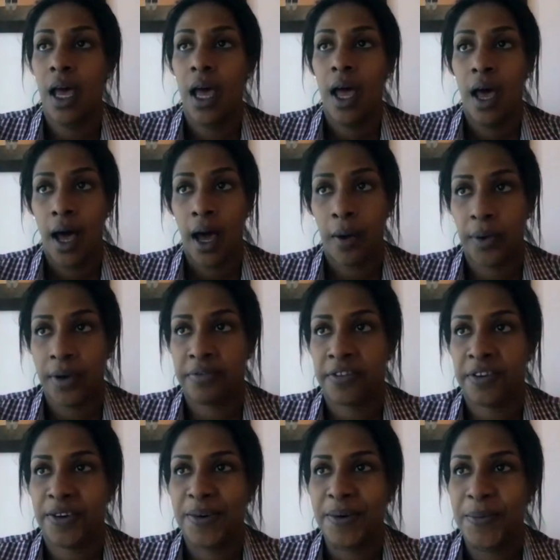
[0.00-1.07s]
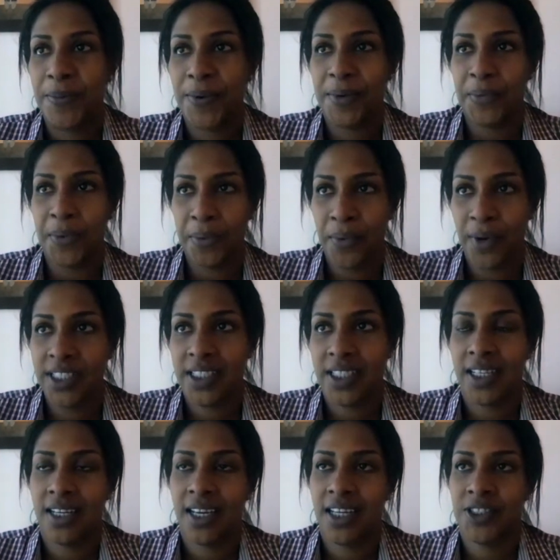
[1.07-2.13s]
However, when we went
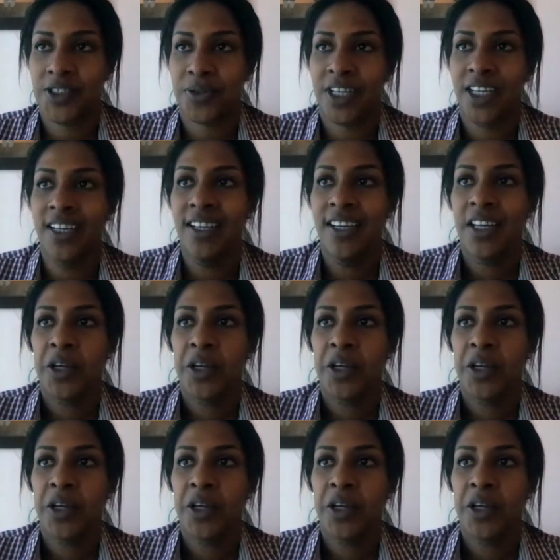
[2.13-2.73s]
in country,